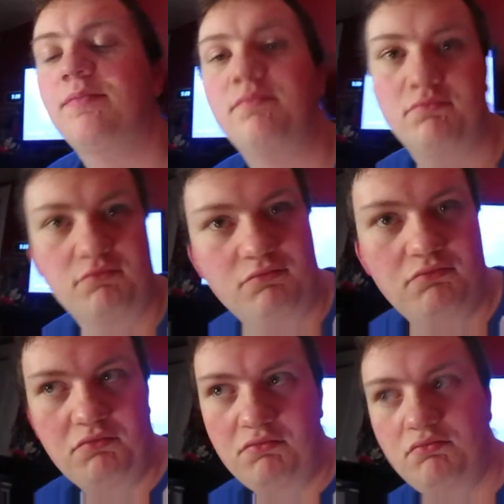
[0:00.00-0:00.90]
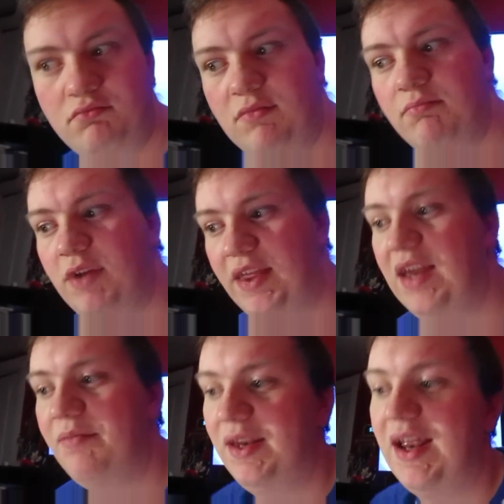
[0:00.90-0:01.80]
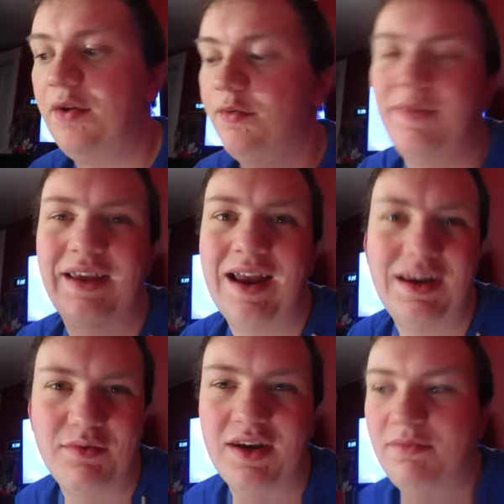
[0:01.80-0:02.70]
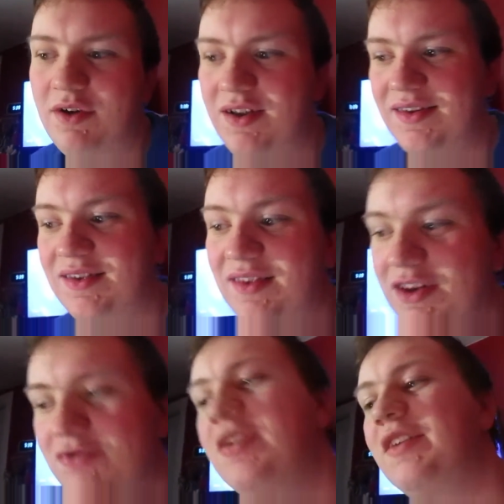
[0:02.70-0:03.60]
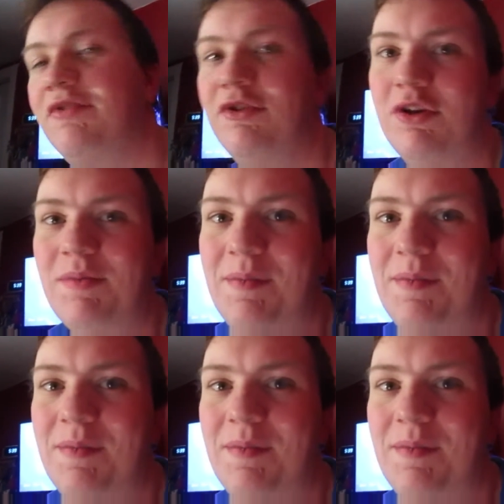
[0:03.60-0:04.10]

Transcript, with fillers: By that I mean I don't make any money because literally if you look at my